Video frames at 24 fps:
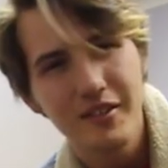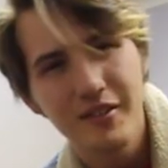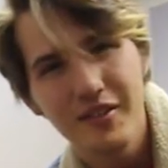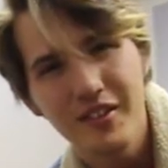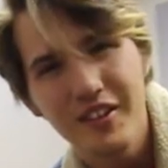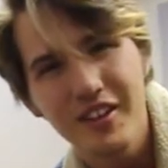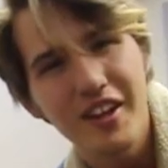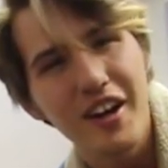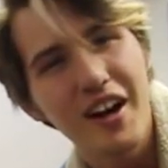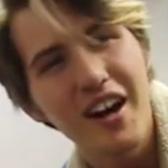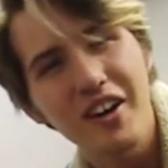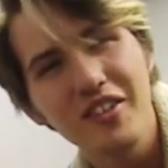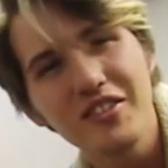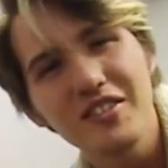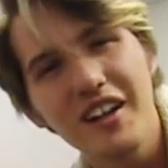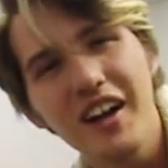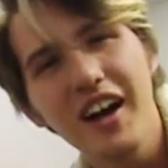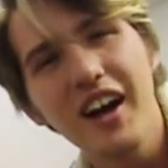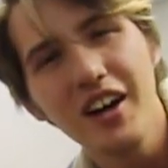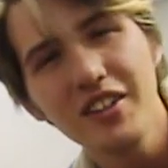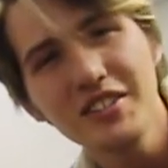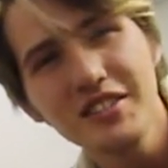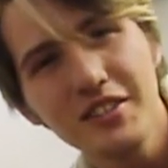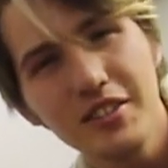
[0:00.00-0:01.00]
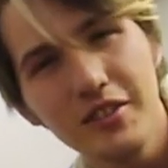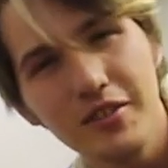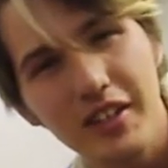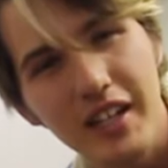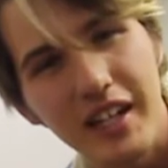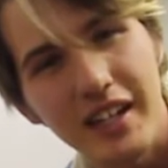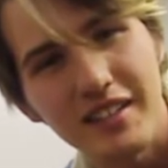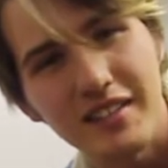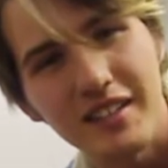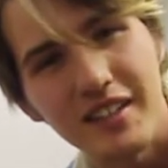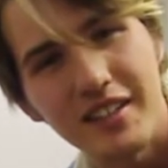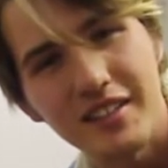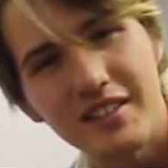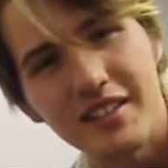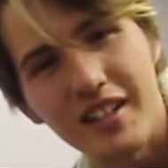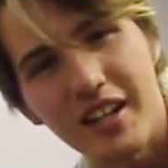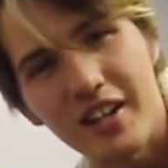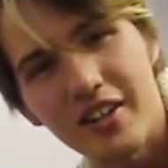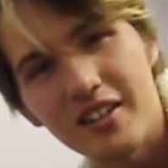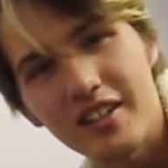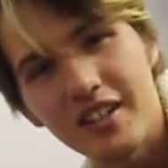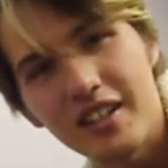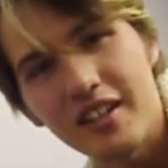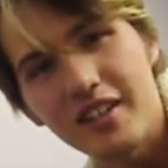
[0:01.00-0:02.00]
I'll see you guys next
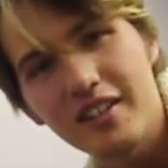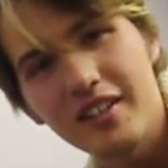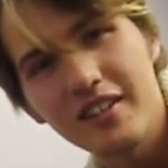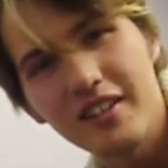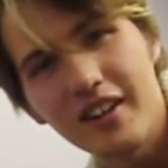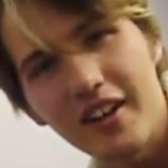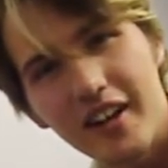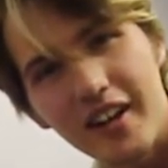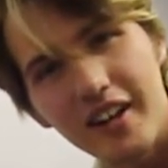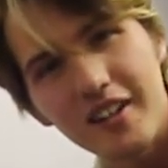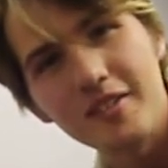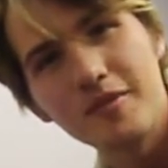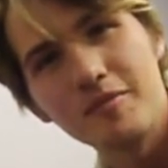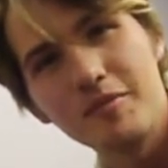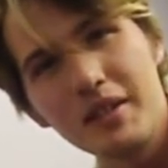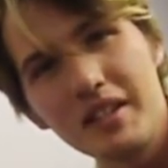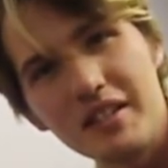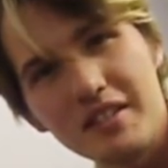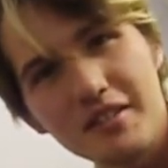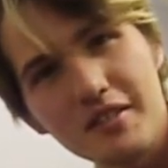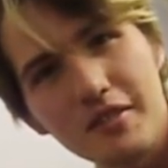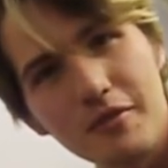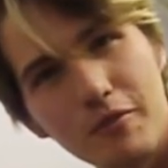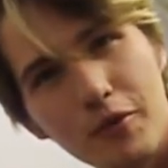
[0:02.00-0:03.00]
Saturday. All right, peace.